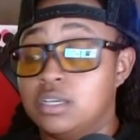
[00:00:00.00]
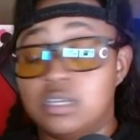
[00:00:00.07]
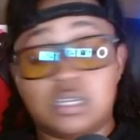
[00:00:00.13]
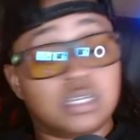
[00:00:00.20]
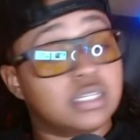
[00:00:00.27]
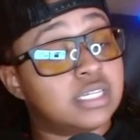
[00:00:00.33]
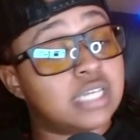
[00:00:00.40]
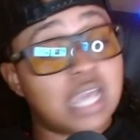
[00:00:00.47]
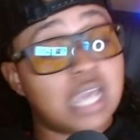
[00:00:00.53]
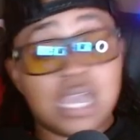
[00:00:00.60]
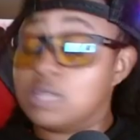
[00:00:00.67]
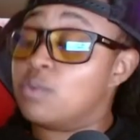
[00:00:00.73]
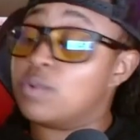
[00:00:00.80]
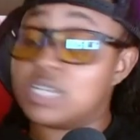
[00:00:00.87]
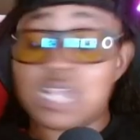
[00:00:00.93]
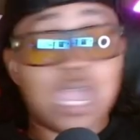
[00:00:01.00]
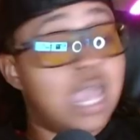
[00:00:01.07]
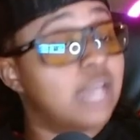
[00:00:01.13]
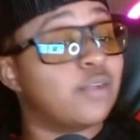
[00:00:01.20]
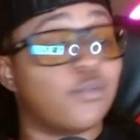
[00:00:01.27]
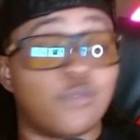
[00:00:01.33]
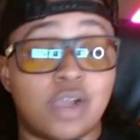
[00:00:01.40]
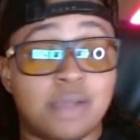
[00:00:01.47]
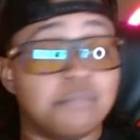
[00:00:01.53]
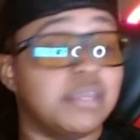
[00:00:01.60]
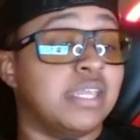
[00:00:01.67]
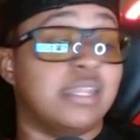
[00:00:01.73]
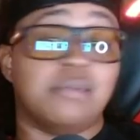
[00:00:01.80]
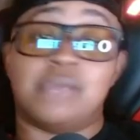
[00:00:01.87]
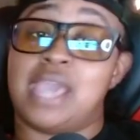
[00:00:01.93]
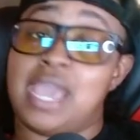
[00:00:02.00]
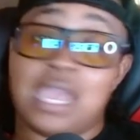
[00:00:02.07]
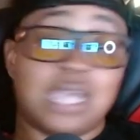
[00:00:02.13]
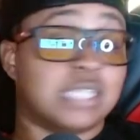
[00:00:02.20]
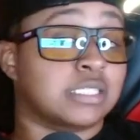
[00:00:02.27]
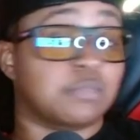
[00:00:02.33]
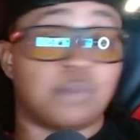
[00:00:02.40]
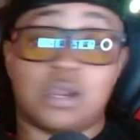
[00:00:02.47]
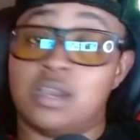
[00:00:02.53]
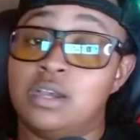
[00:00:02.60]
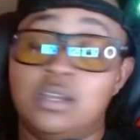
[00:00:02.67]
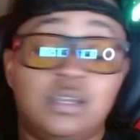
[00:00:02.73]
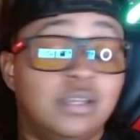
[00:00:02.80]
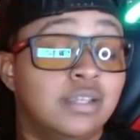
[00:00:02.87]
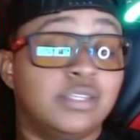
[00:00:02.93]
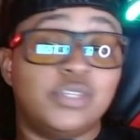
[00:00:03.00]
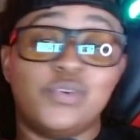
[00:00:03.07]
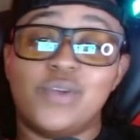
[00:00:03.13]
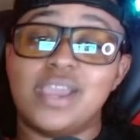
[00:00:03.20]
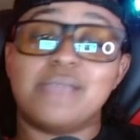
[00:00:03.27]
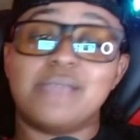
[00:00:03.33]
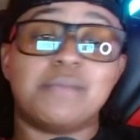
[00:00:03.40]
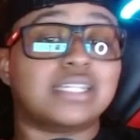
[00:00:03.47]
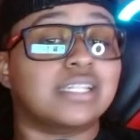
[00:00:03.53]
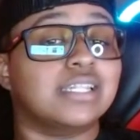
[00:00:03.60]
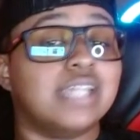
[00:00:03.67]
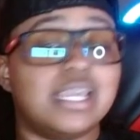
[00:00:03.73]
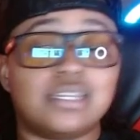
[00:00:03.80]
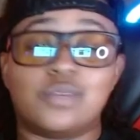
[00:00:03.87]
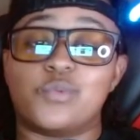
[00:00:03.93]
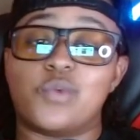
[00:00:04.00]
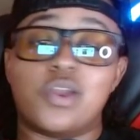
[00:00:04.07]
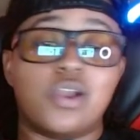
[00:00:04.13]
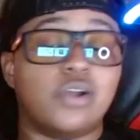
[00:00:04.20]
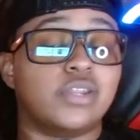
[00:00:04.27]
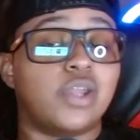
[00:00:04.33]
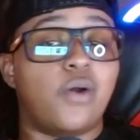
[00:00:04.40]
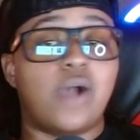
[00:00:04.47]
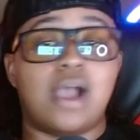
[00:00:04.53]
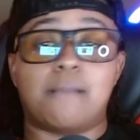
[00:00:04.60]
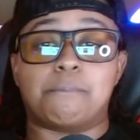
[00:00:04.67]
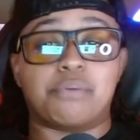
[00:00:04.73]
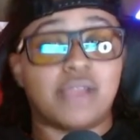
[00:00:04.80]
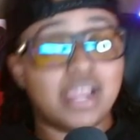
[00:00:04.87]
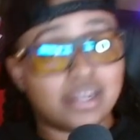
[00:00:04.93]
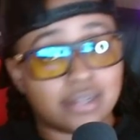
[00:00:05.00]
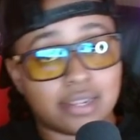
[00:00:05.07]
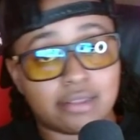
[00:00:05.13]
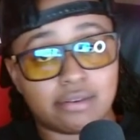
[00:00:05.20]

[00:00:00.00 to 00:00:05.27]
Kayla would have had to run me them hands, bruh. You ain't about to let the world know I'm pregnant